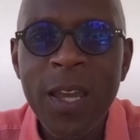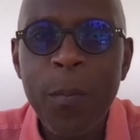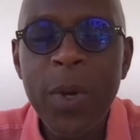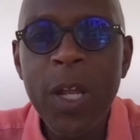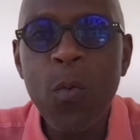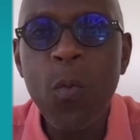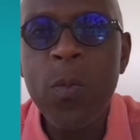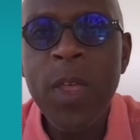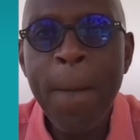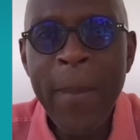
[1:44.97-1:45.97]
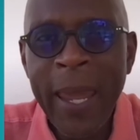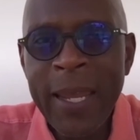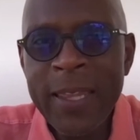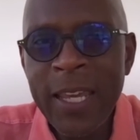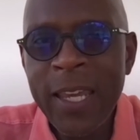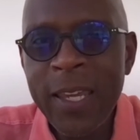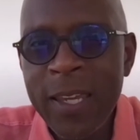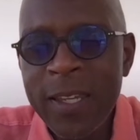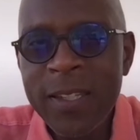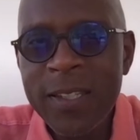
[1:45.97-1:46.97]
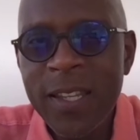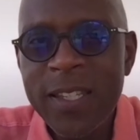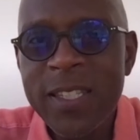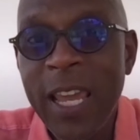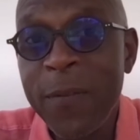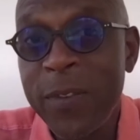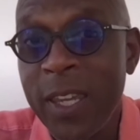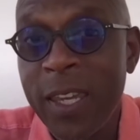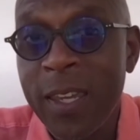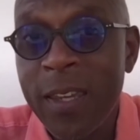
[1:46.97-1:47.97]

But the main thing is safety.